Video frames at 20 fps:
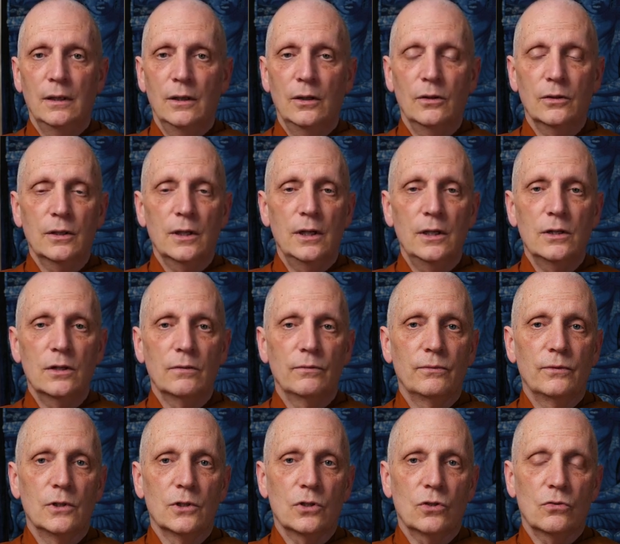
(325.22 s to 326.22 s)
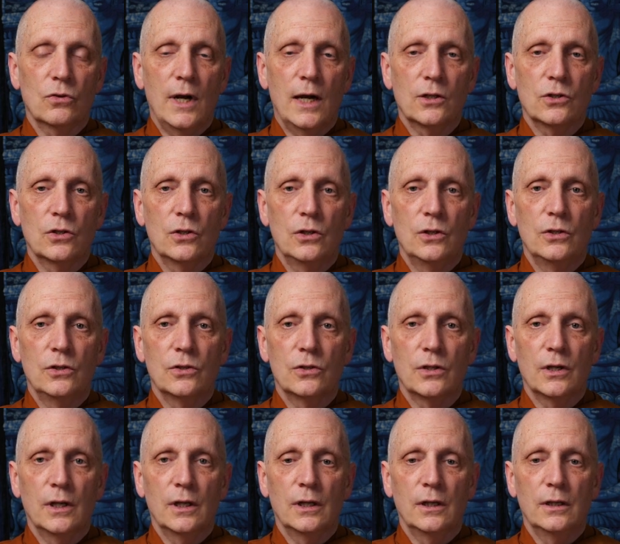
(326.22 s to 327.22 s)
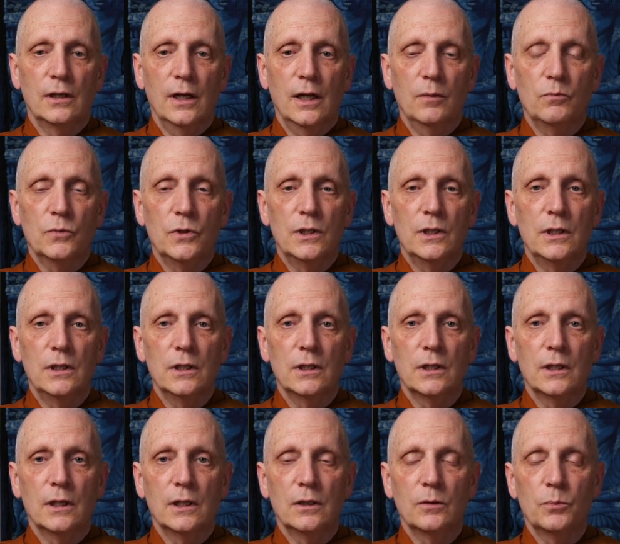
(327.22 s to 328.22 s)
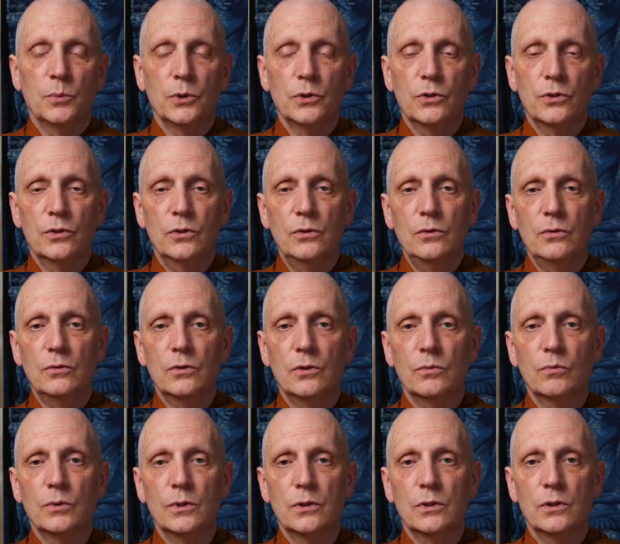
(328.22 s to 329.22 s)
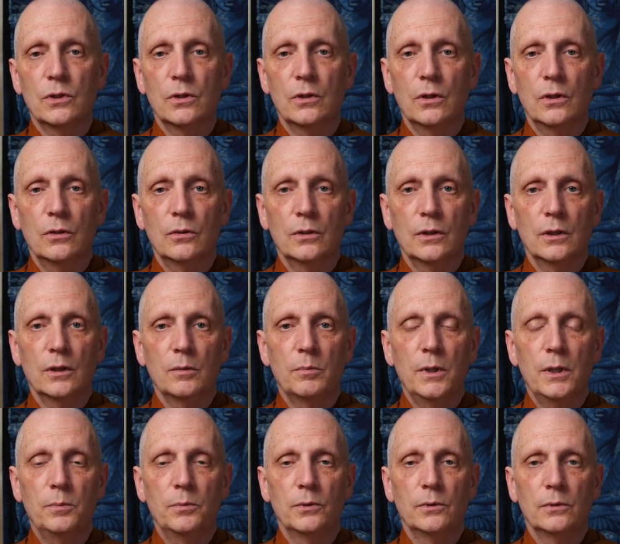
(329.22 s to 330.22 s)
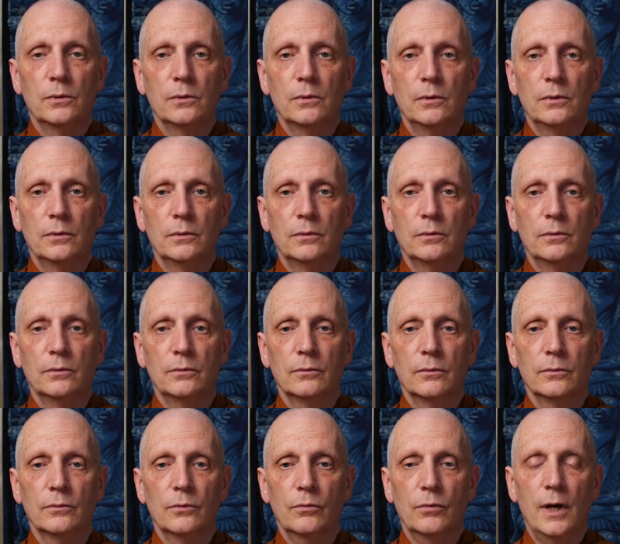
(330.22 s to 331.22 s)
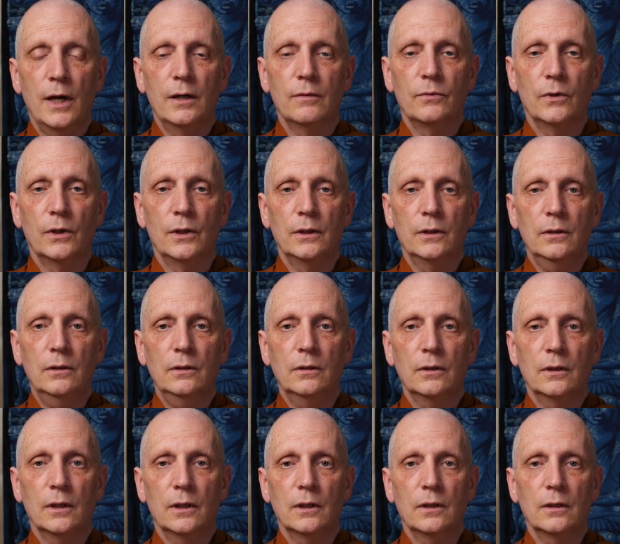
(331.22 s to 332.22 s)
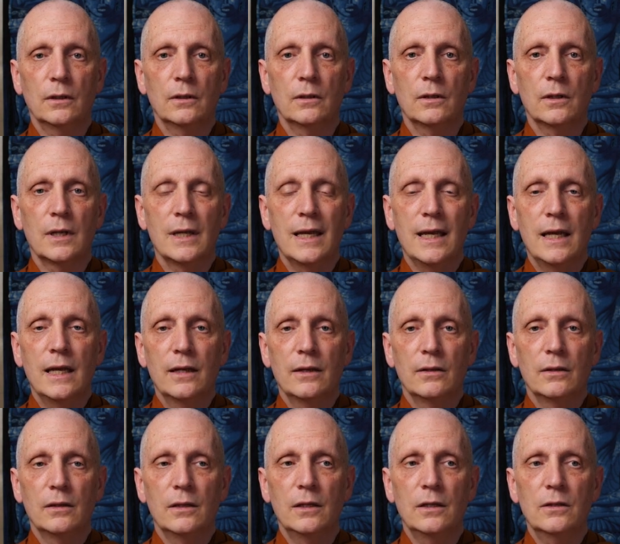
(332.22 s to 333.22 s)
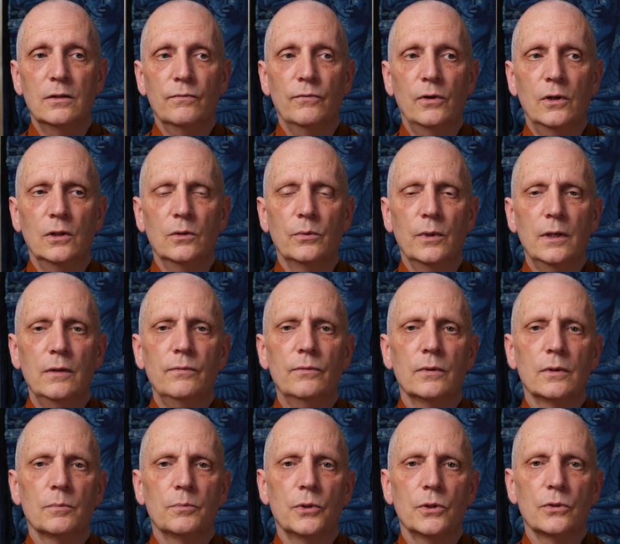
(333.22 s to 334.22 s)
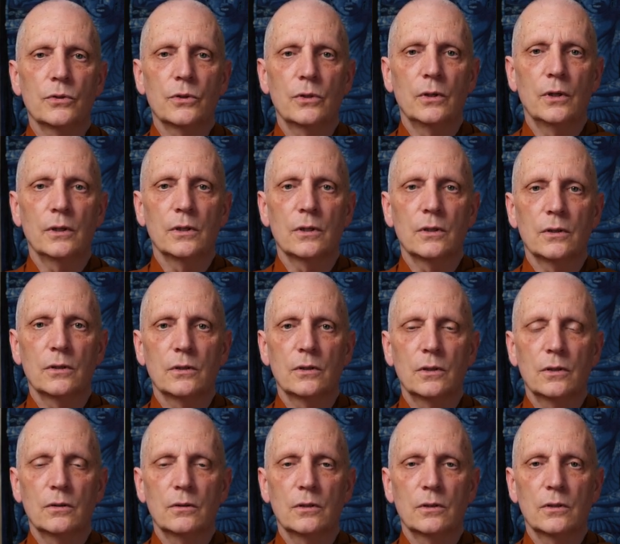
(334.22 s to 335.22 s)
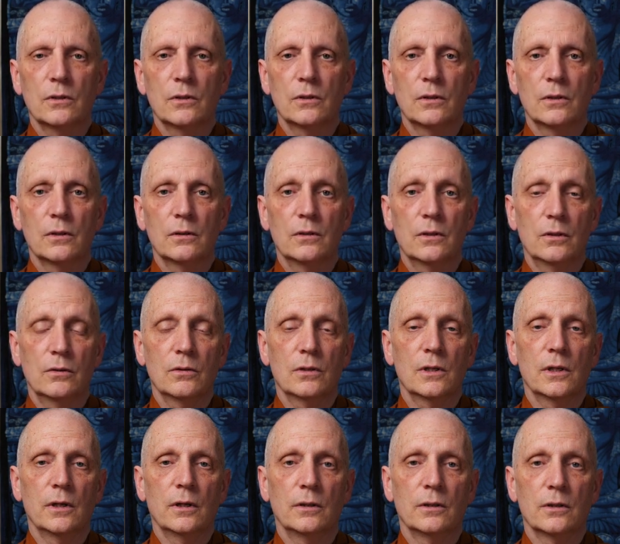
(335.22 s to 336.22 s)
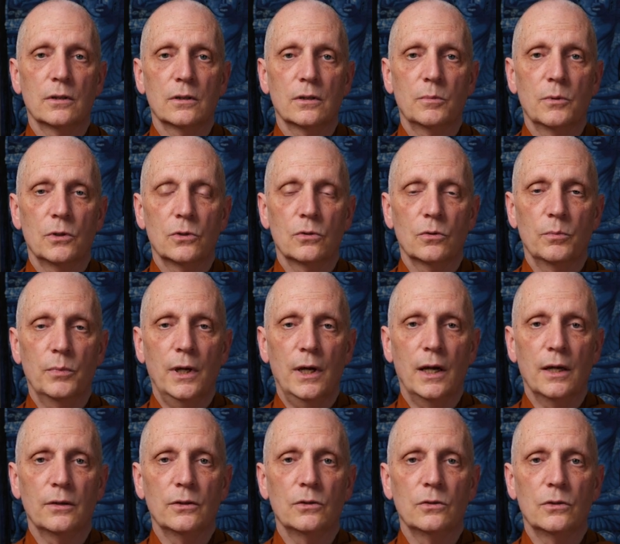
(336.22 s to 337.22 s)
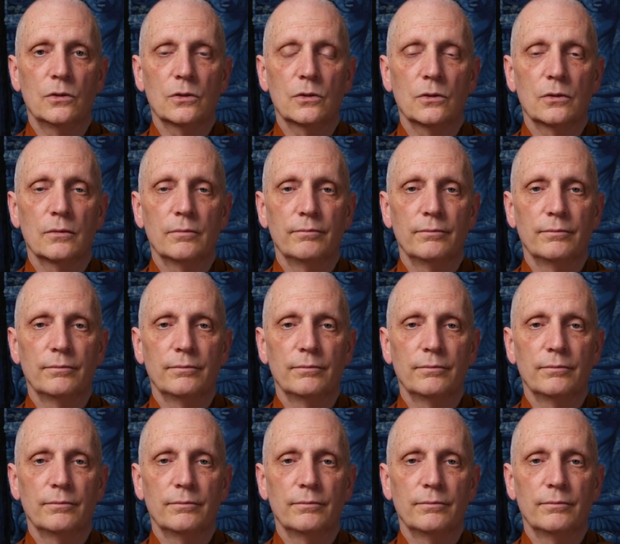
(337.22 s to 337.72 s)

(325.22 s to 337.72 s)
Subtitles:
all kinds of distractions and empty kind of pursuits which ordinary people thrive on. These fall away for the person on the seriously on the spiritual path. You just